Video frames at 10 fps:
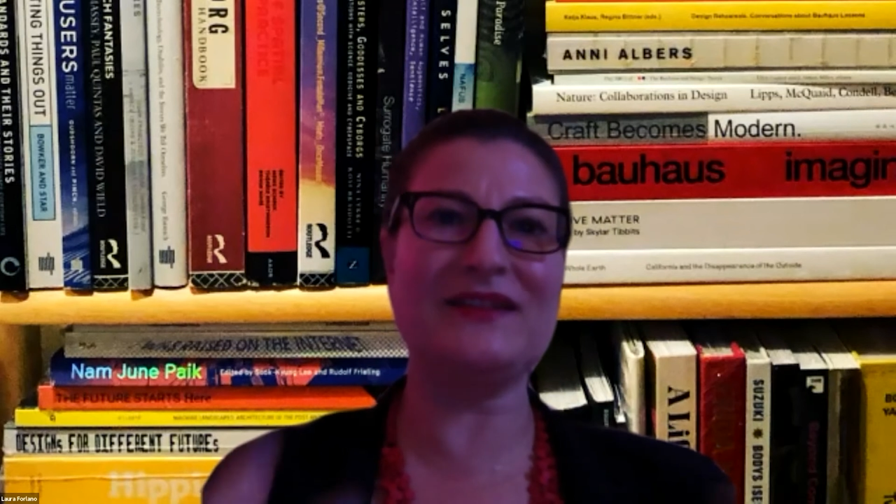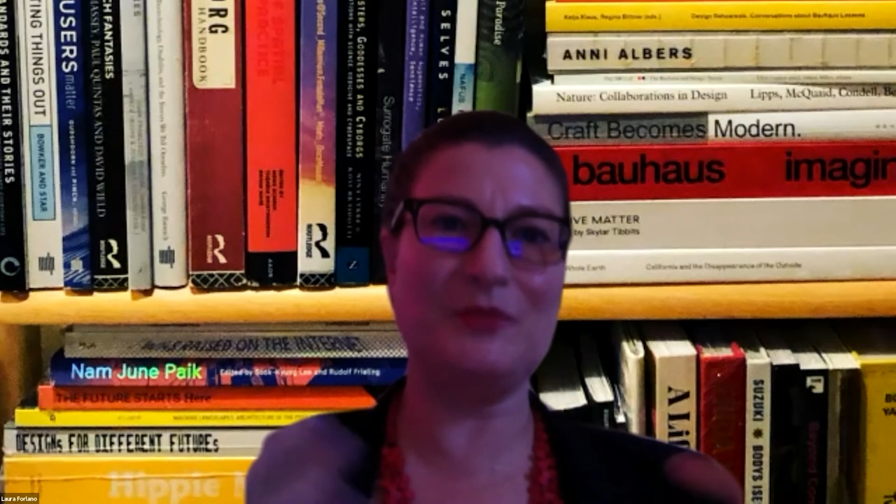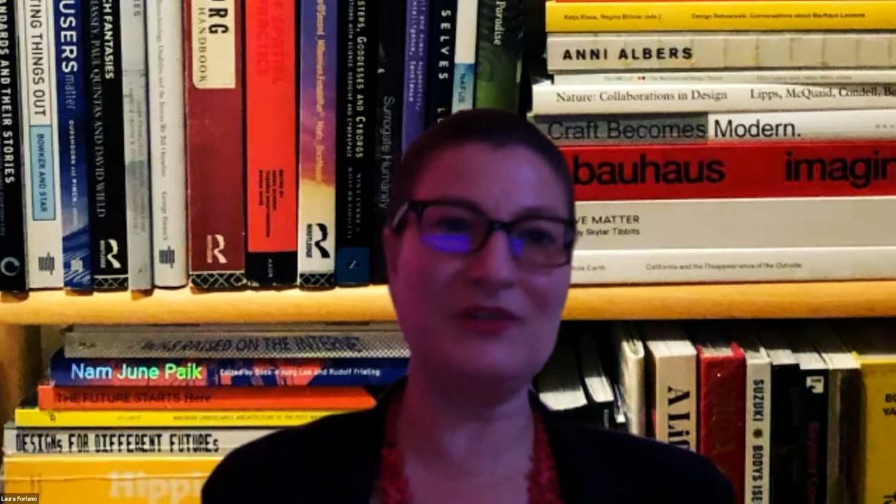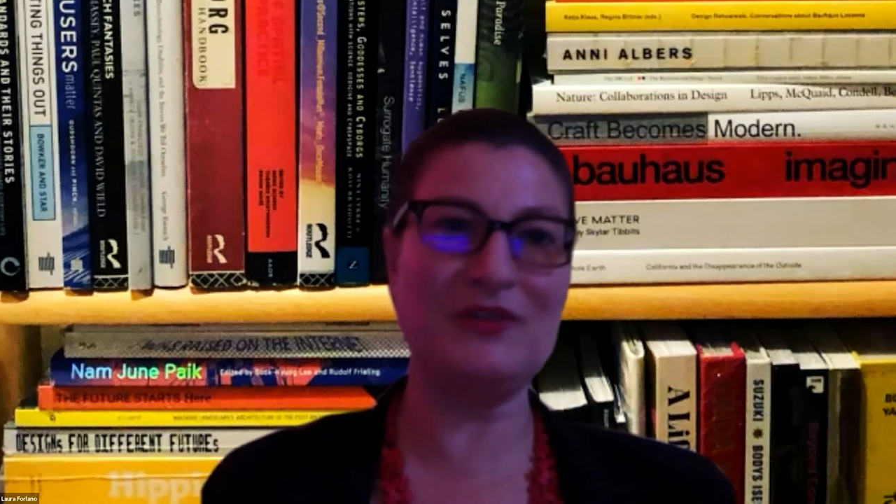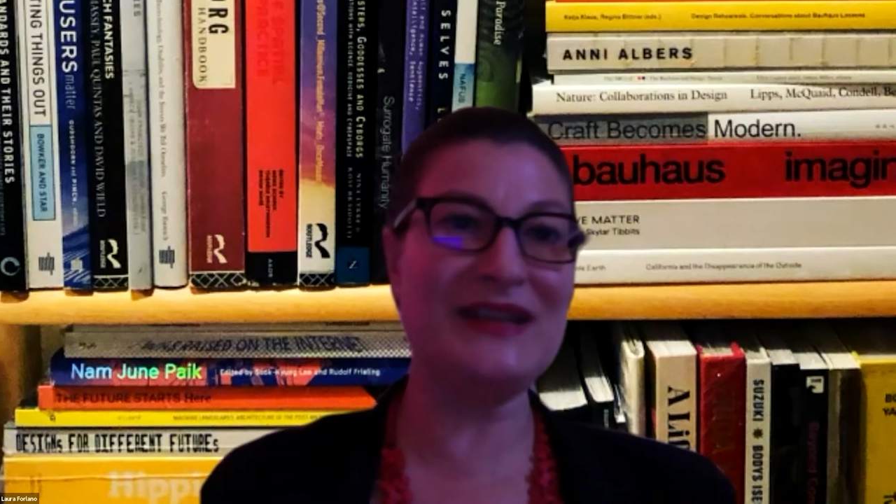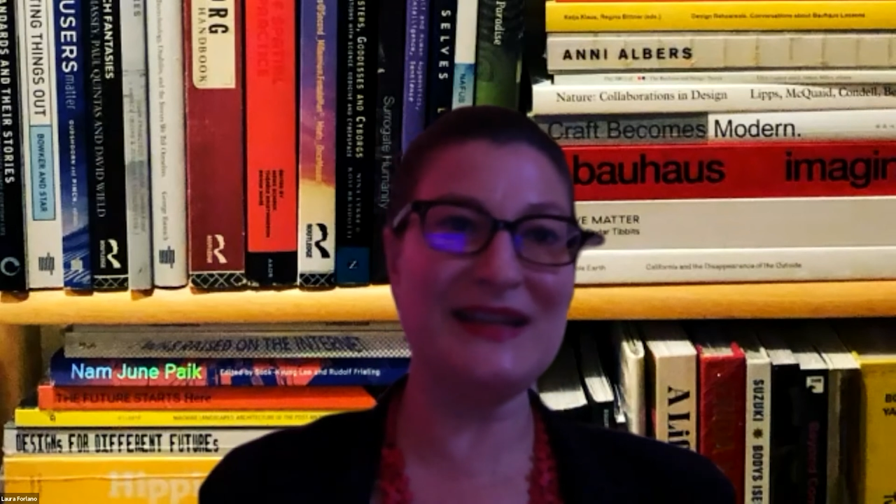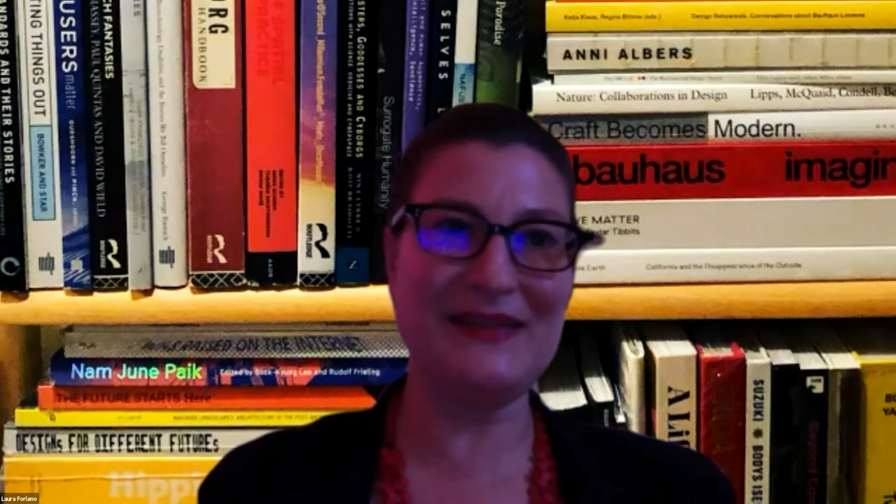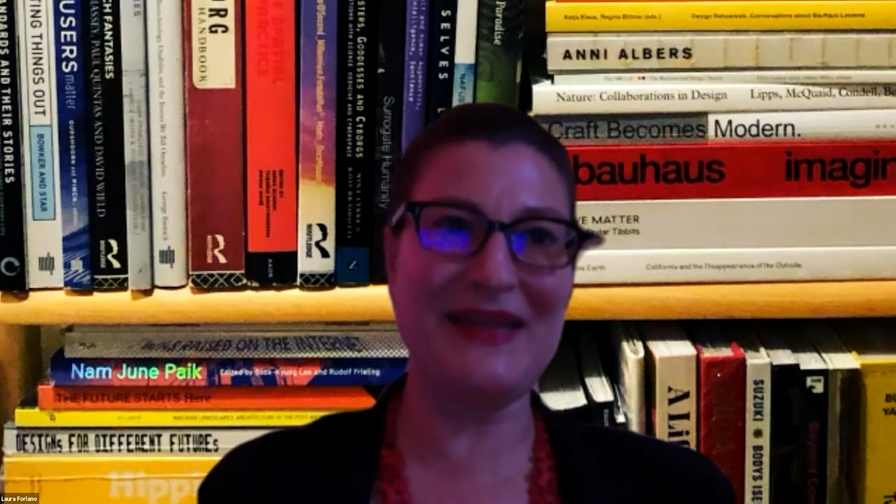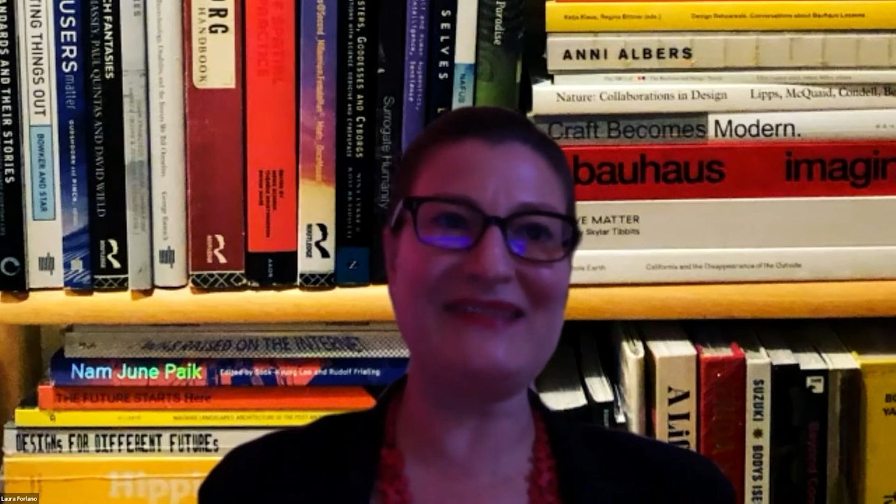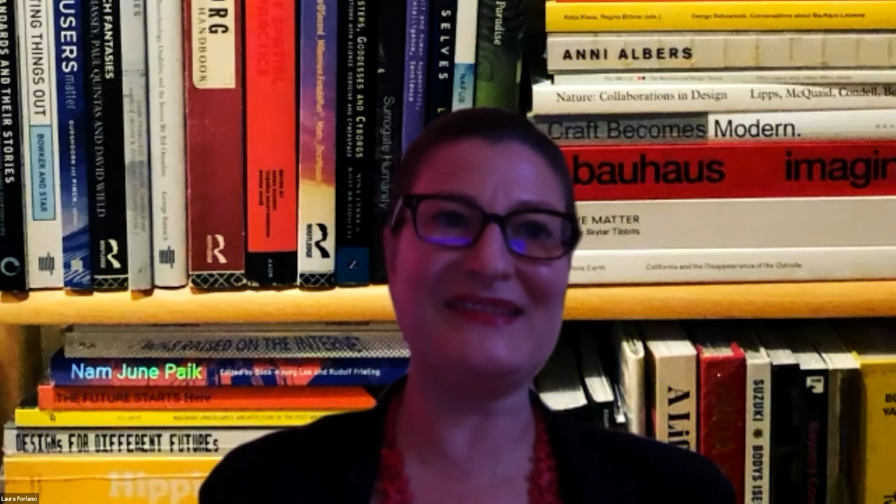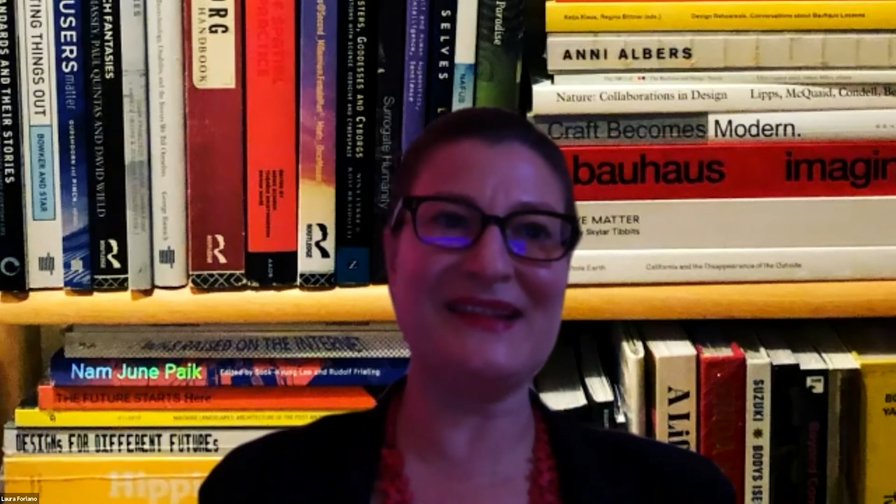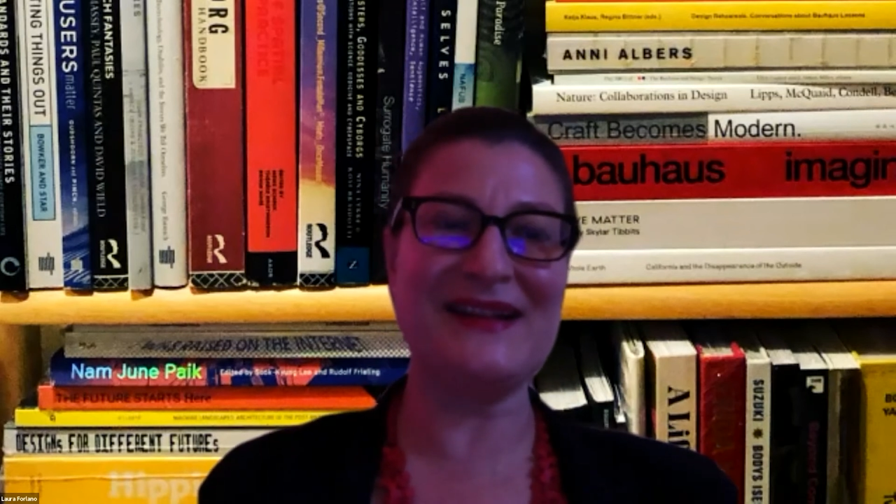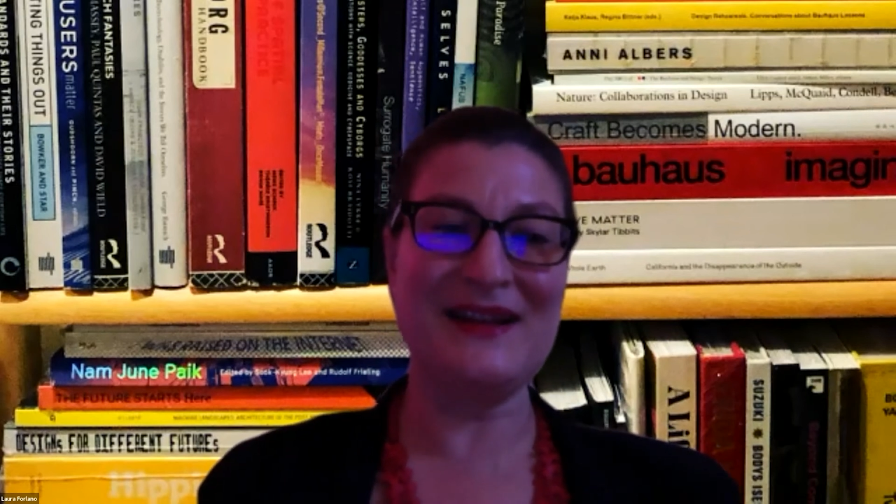community and that's